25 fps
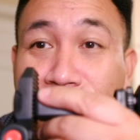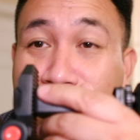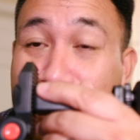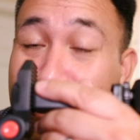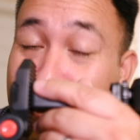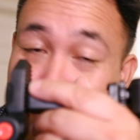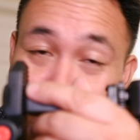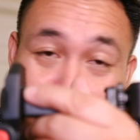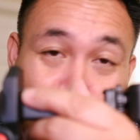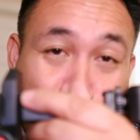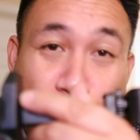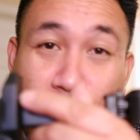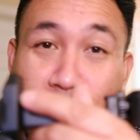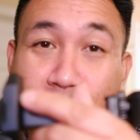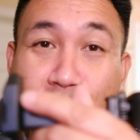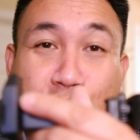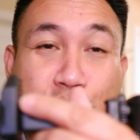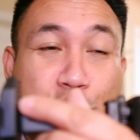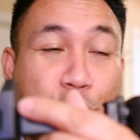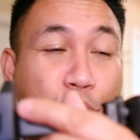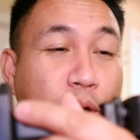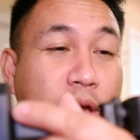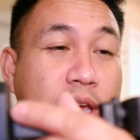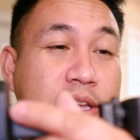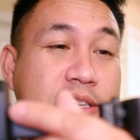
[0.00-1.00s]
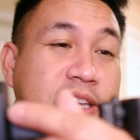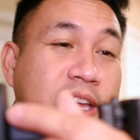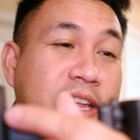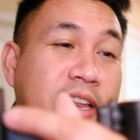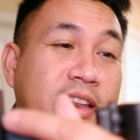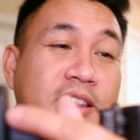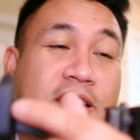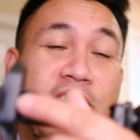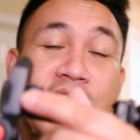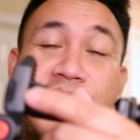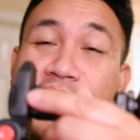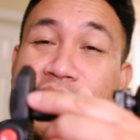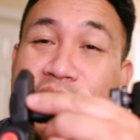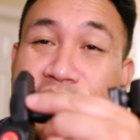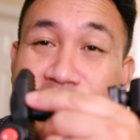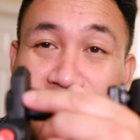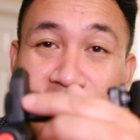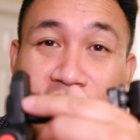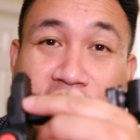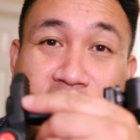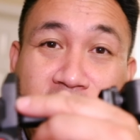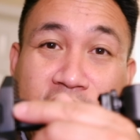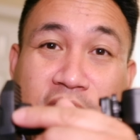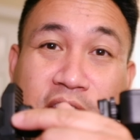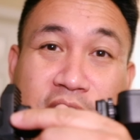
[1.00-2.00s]
you have no other choice, and this
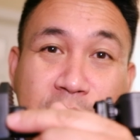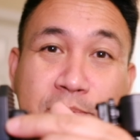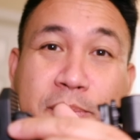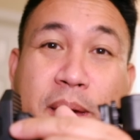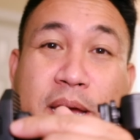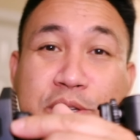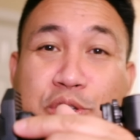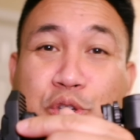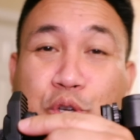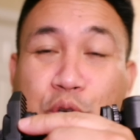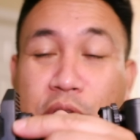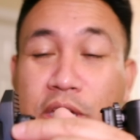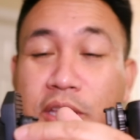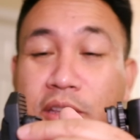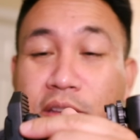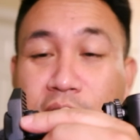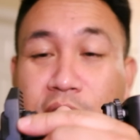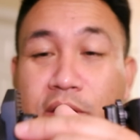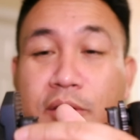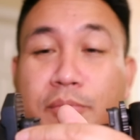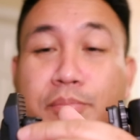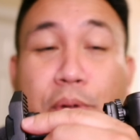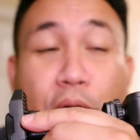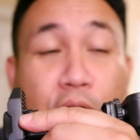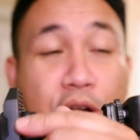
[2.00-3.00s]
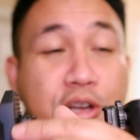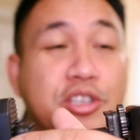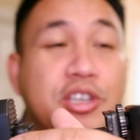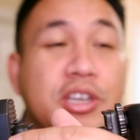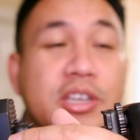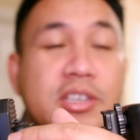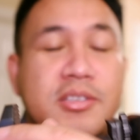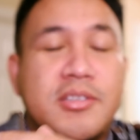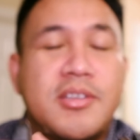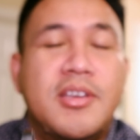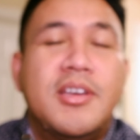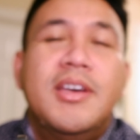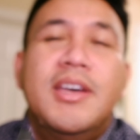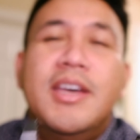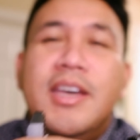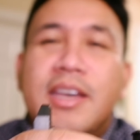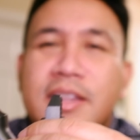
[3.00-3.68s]
is the best you can purchase,